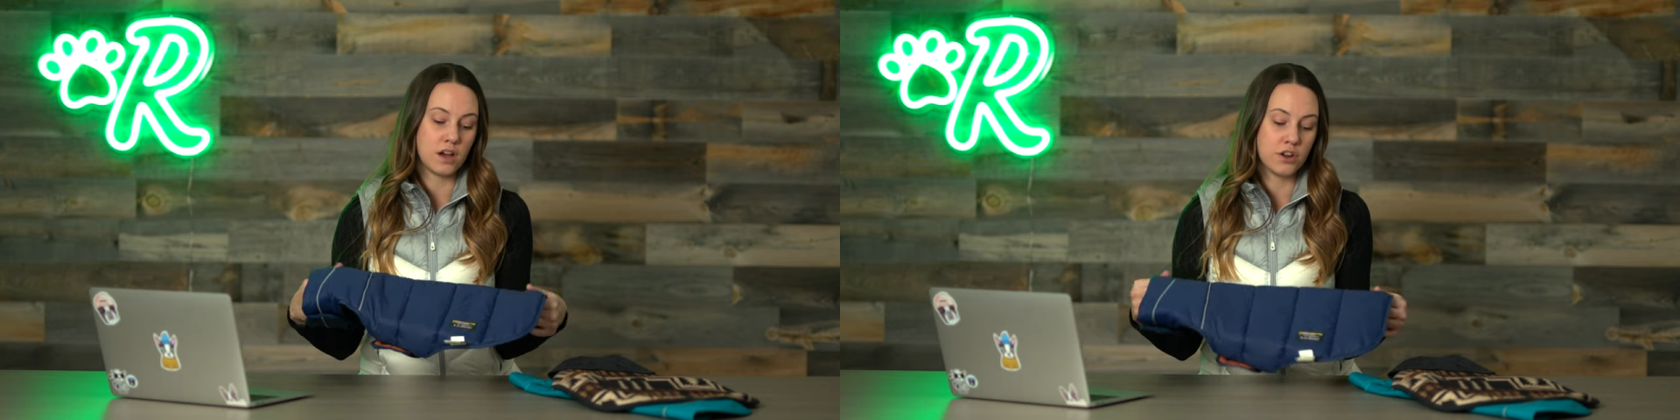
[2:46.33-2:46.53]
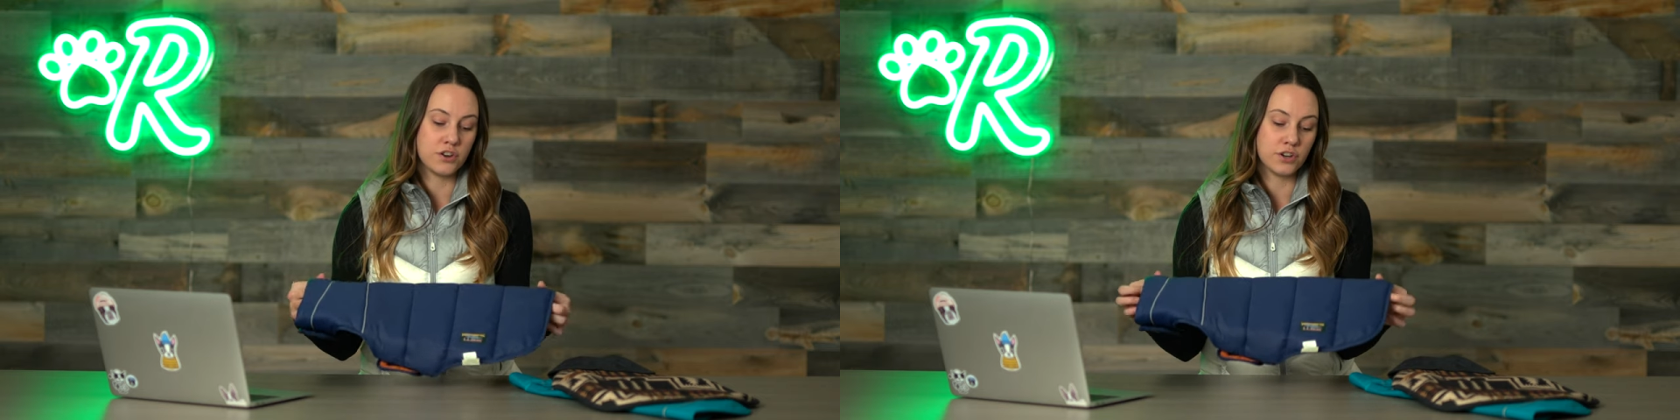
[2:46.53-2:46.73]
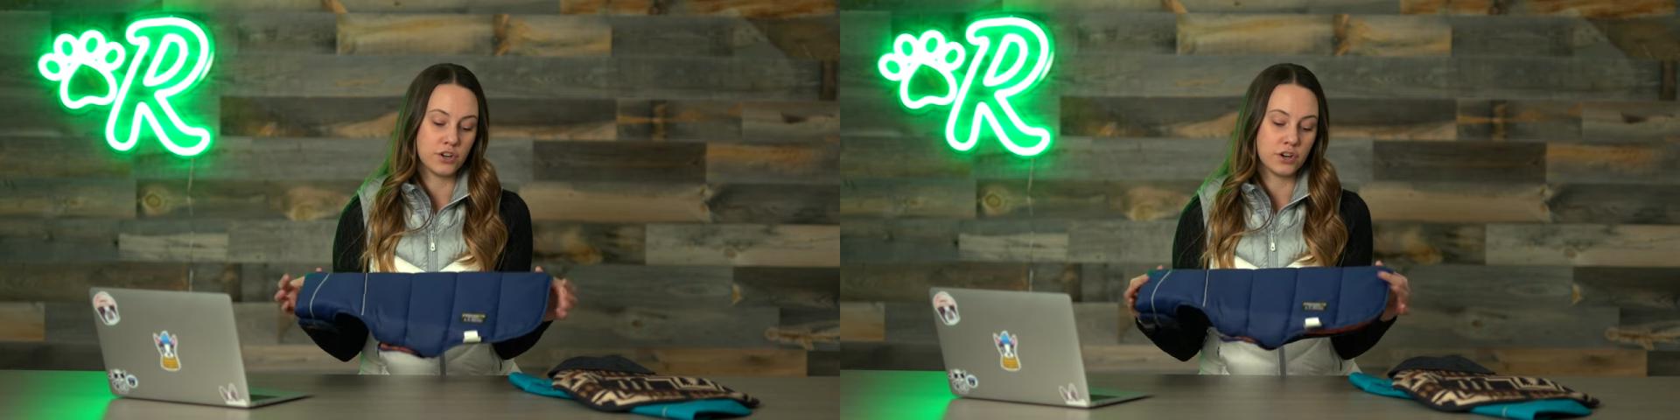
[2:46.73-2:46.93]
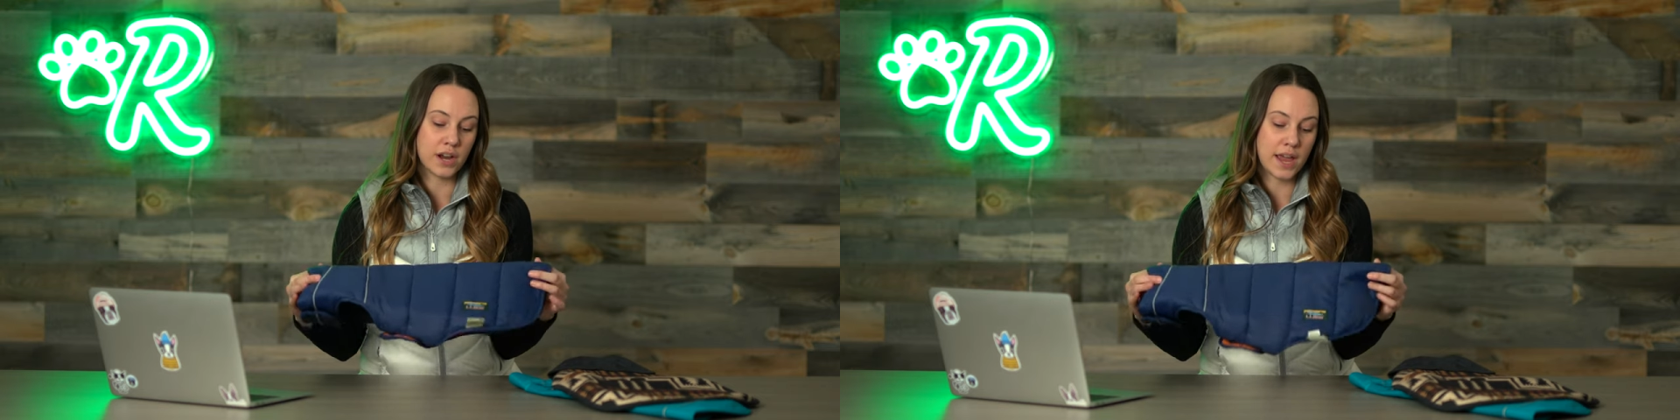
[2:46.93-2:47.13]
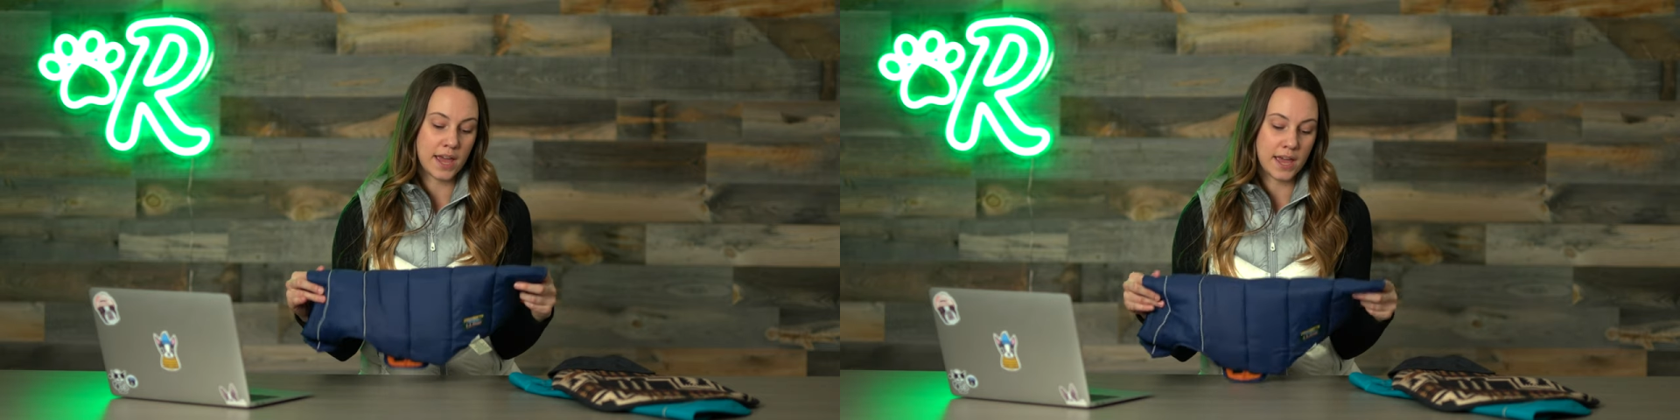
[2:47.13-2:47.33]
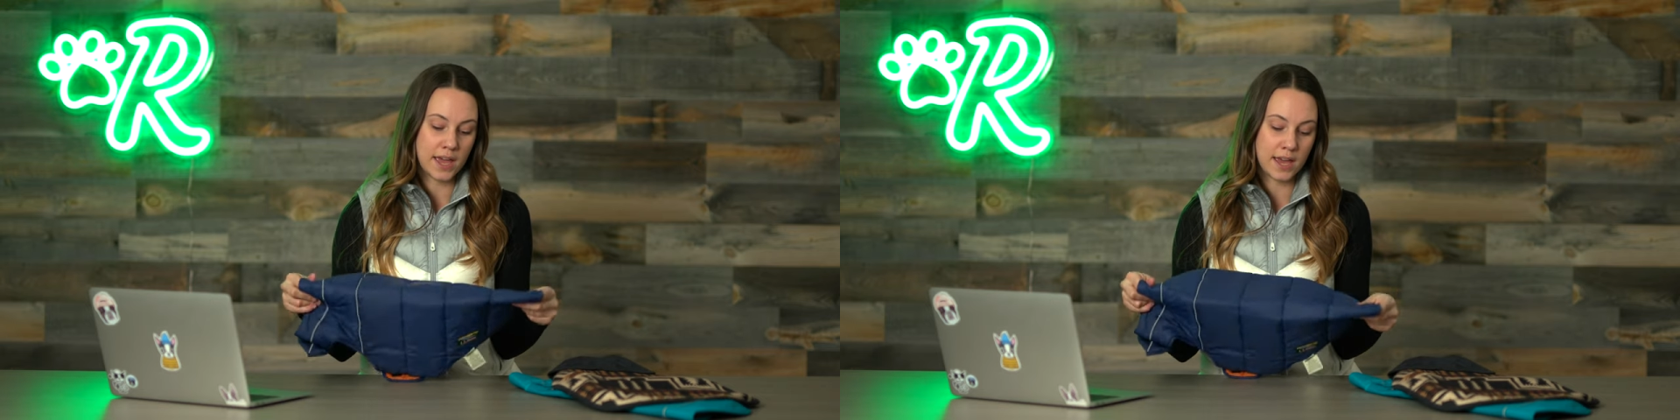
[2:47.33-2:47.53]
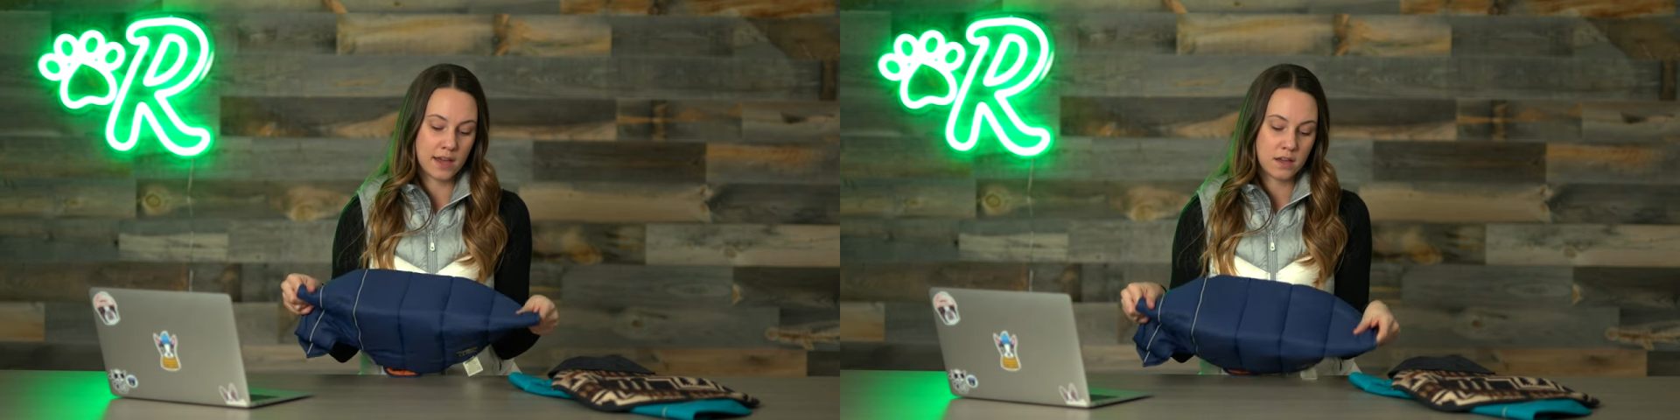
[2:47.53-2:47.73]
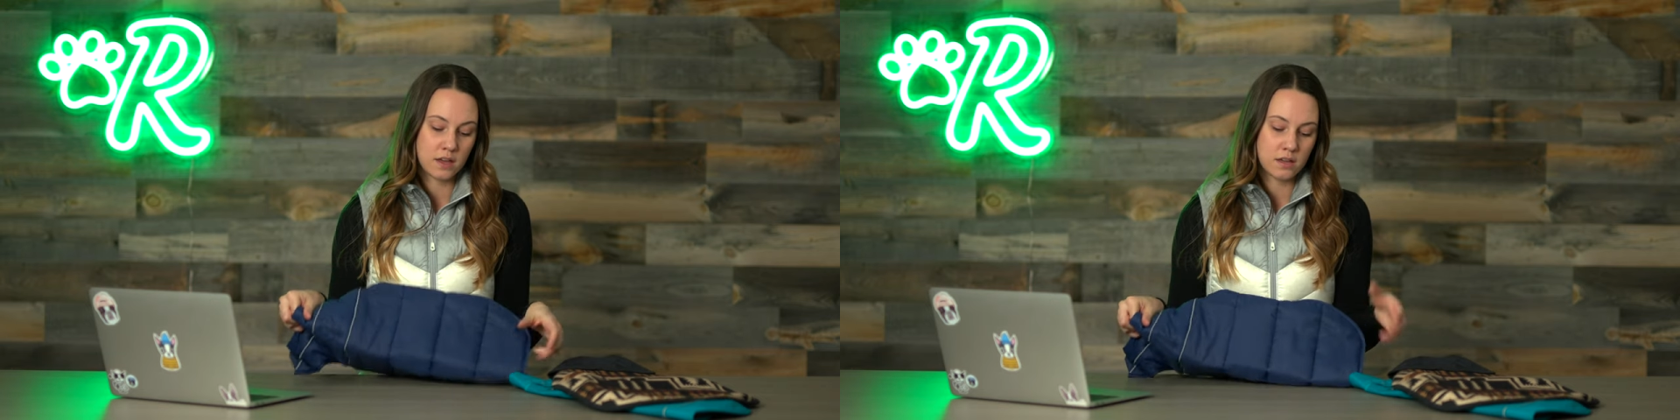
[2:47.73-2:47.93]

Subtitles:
under a